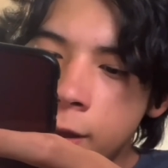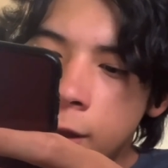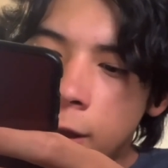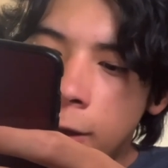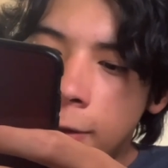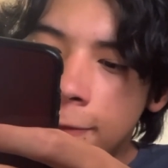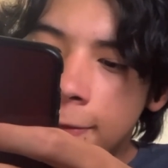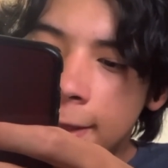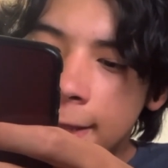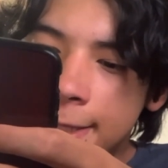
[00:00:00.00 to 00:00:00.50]

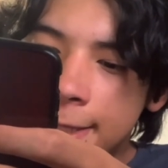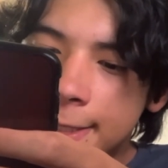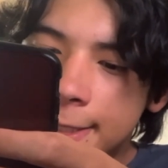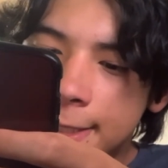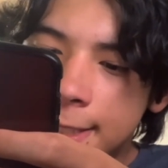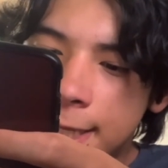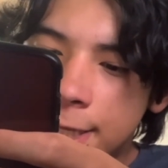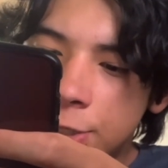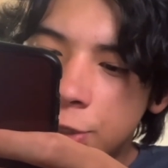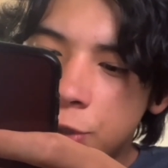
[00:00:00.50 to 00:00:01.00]
of the
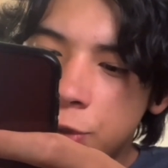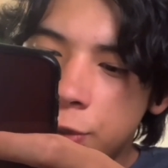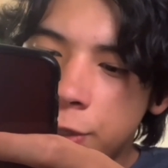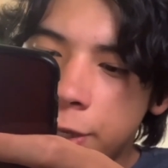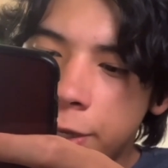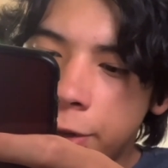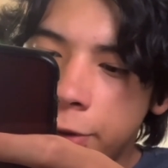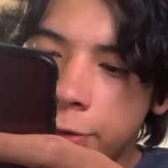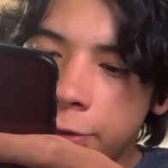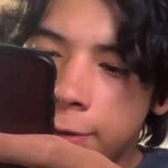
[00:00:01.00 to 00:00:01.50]
Central
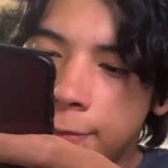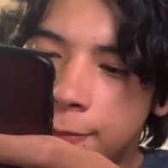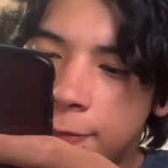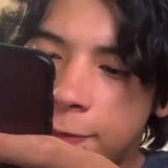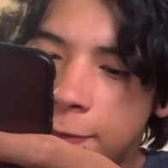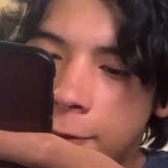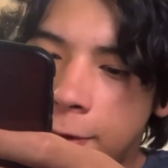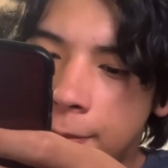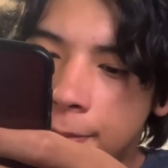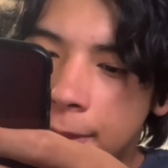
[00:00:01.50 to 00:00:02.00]
Europe
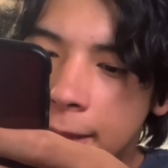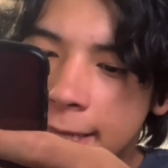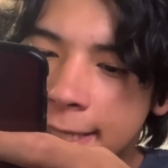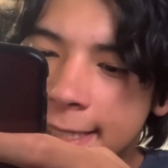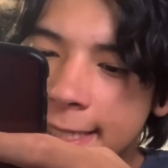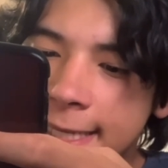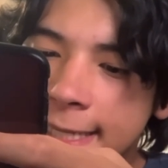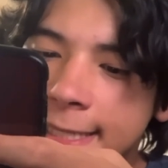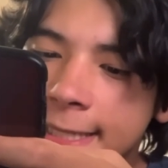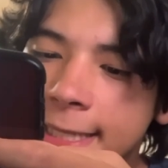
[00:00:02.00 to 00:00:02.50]
from the
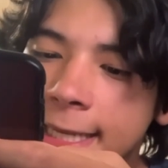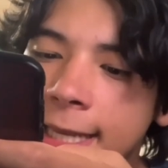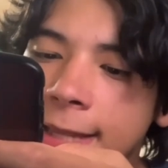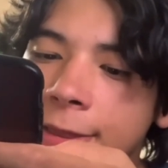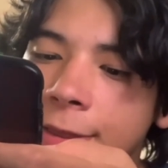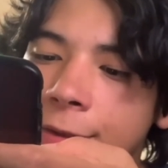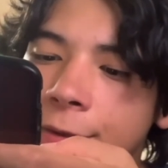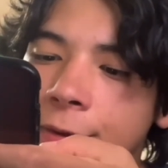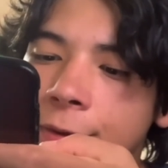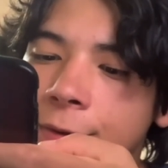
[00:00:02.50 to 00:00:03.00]

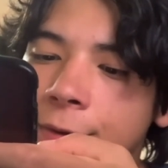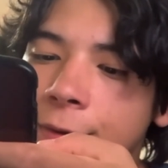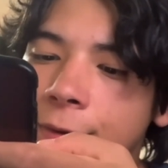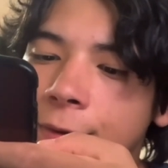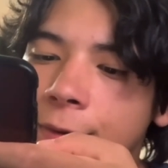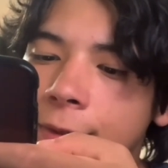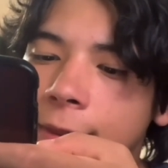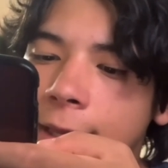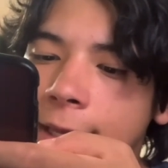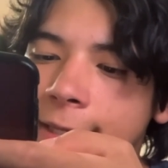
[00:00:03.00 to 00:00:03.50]
16th
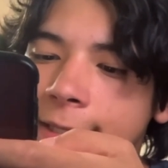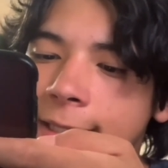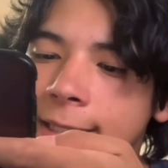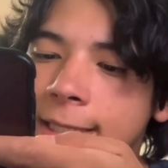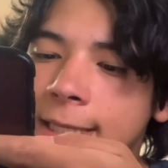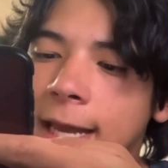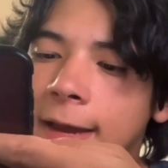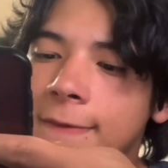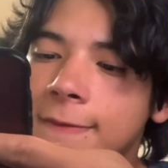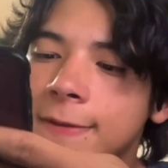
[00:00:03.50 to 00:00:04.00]
to the
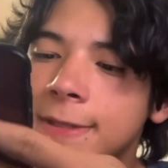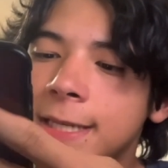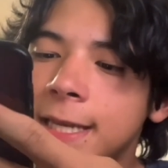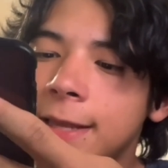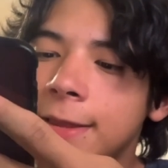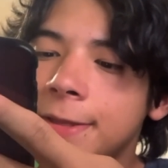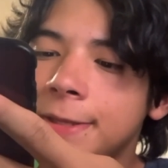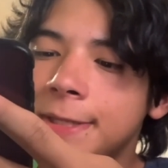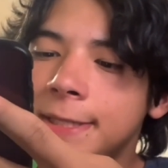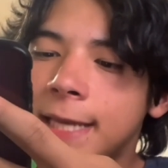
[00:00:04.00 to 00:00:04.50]

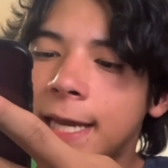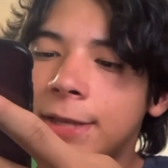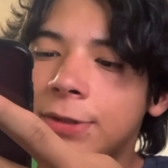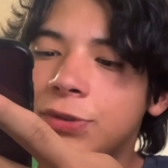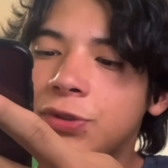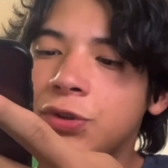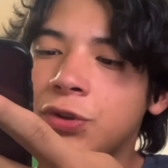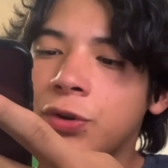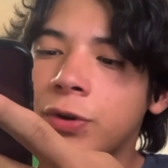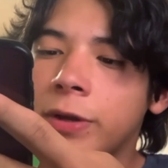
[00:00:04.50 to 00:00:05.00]
17th
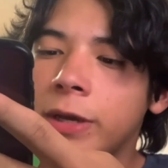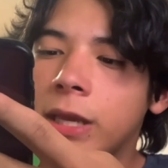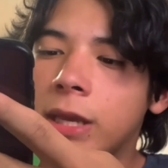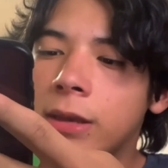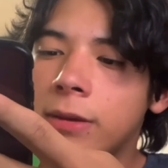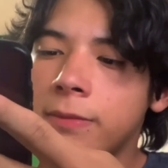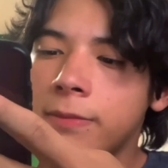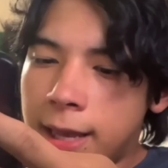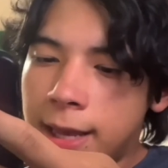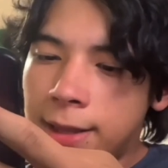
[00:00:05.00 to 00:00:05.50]
century.
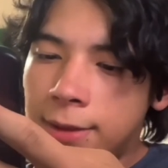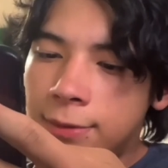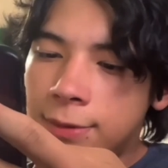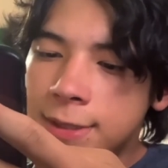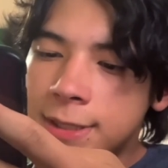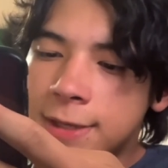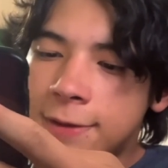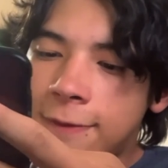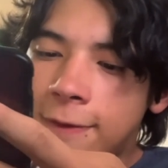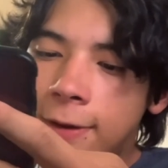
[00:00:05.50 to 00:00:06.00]
It
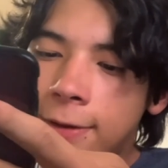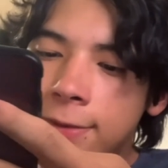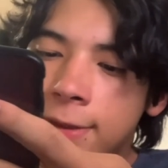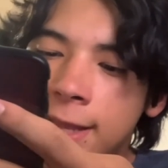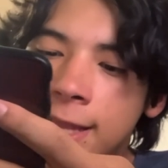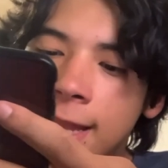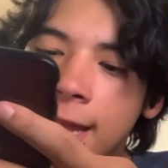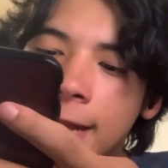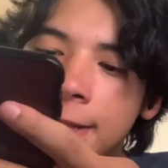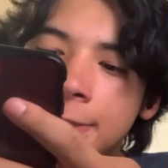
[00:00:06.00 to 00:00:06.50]
was
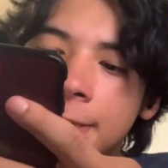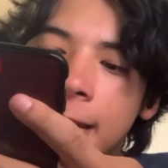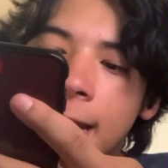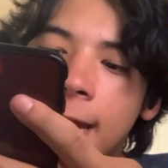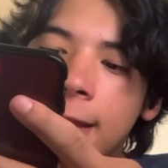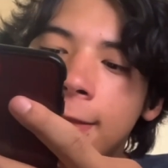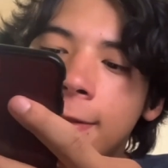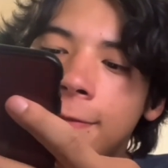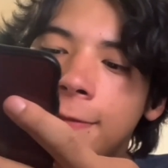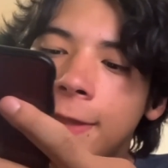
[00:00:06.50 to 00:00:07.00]
founded at the
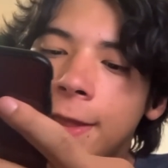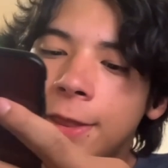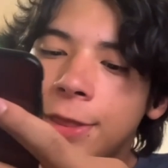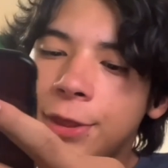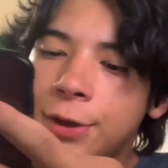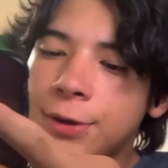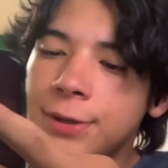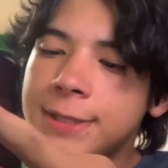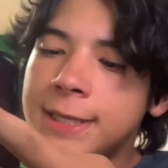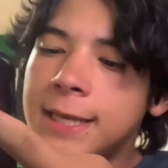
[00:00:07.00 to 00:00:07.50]
end of the
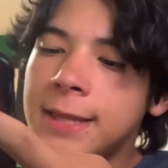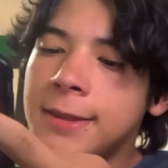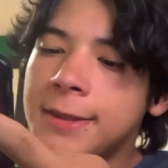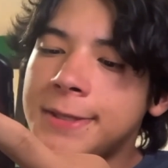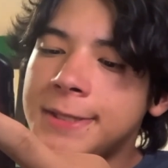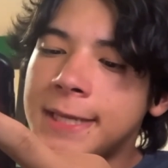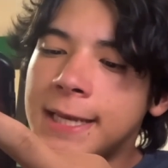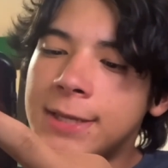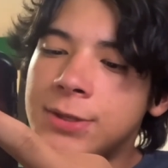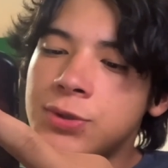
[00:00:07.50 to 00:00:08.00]

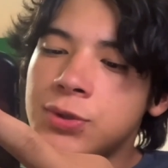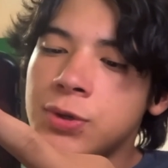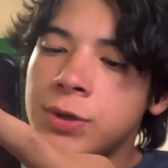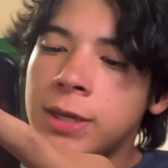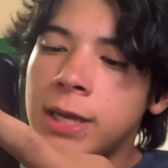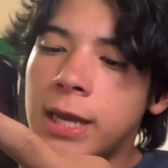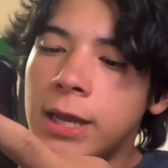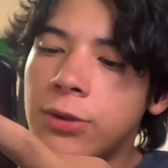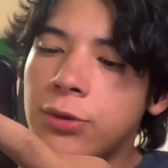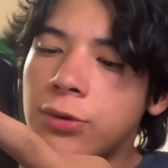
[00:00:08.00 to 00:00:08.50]
13th
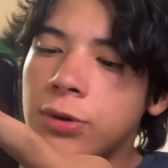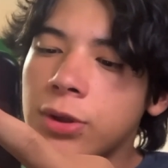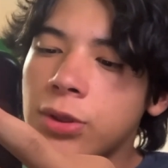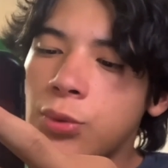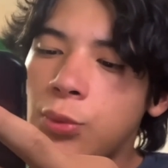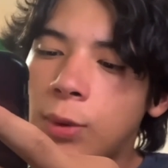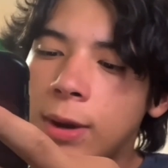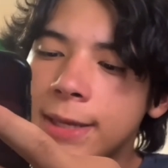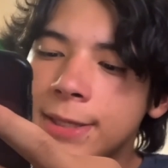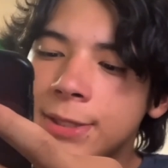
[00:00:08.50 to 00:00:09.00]
century in
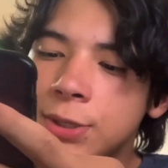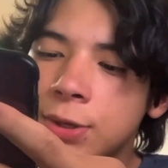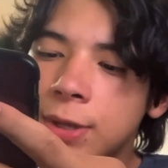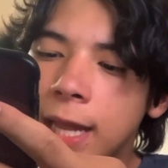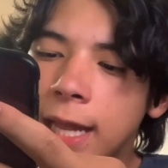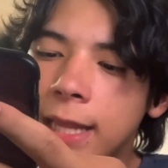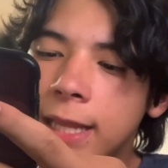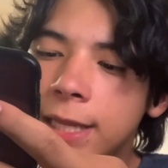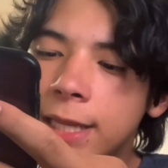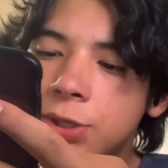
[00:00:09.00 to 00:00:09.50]

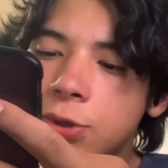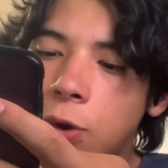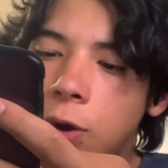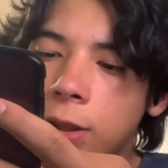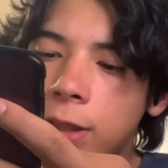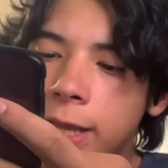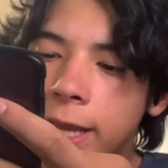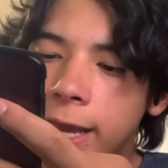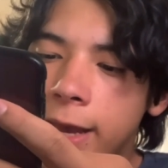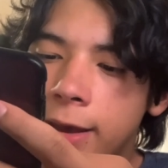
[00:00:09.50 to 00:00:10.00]
northwestern
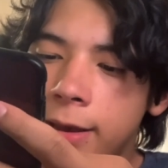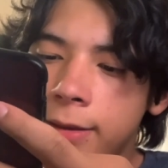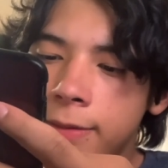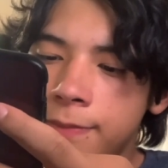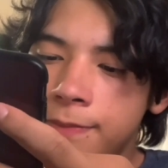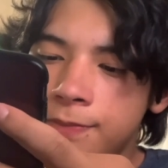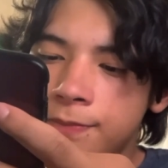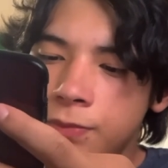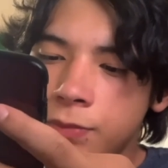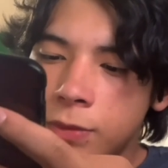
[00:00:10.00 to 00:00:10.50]

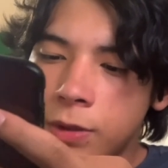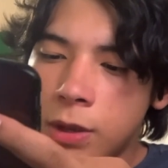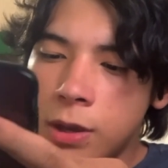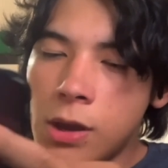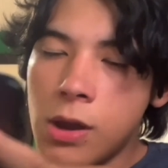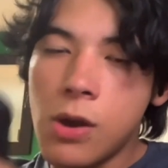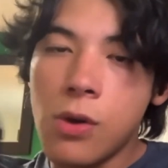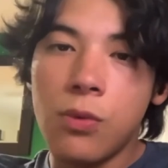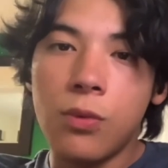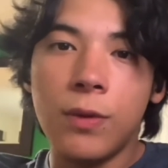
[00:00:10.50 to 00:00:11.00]
Anatolia,
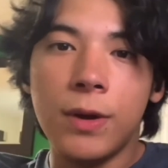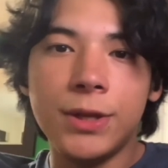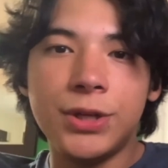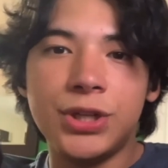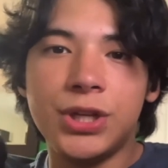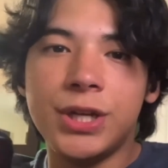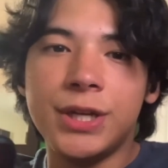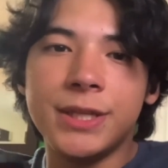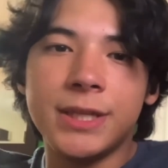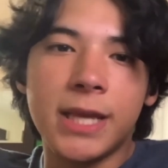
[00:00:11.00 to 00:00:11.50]

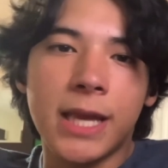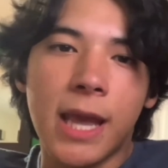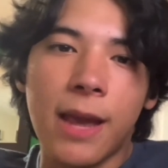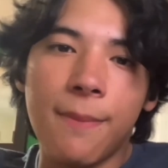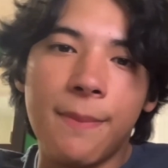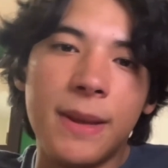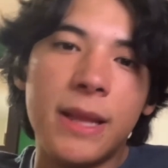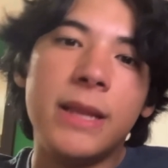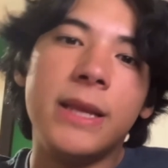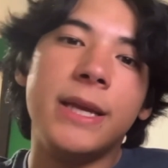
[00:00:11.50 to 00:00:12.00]
which is like
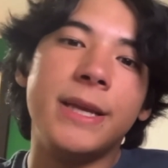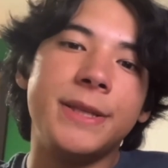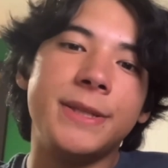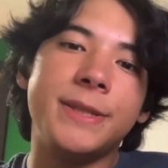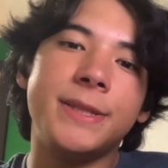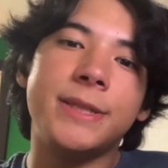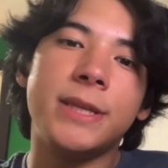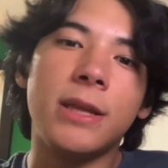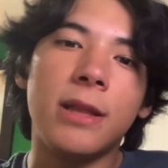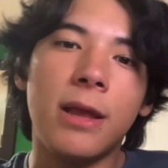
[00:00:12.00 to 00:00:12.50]
a
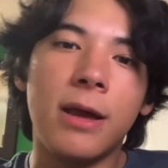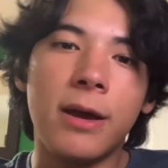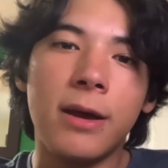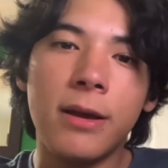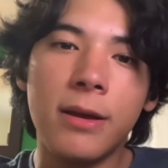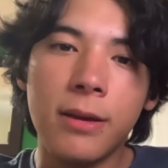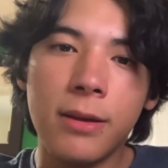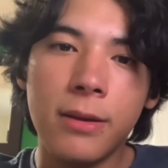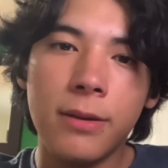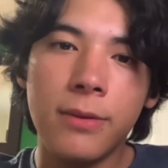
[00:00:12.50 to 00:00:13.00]

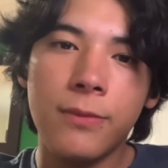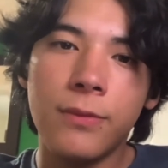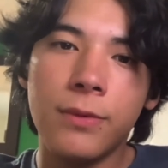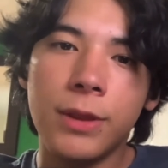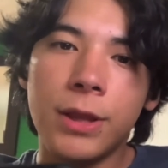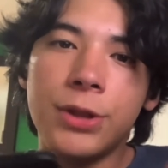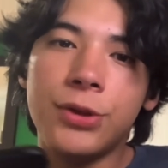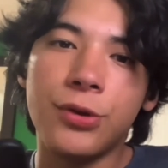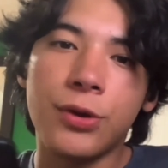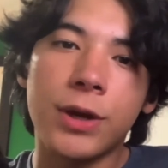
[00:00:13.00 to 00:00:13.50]
peninsula,
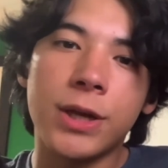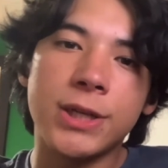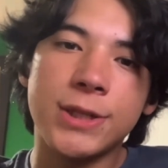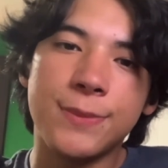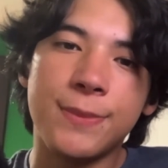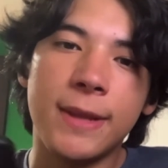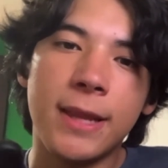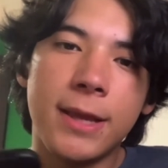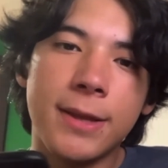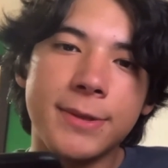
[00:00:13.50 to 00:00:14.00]
the
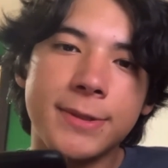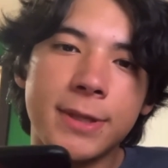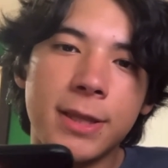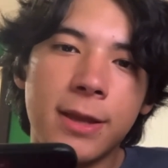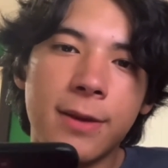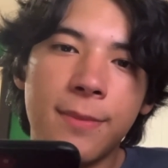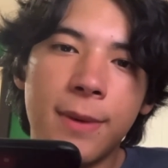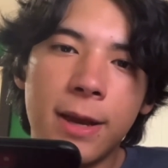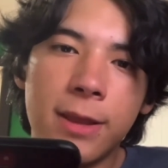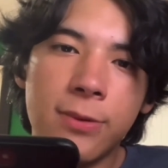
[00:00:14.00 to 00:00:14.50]
Turkish
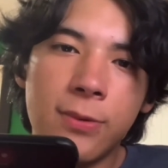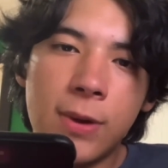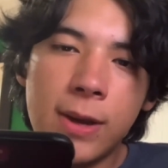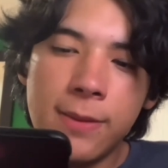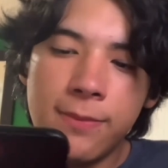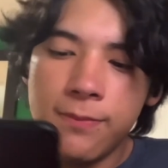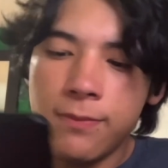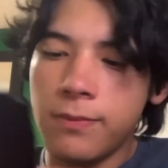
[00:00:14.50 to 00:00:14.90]
peninsula, by the way,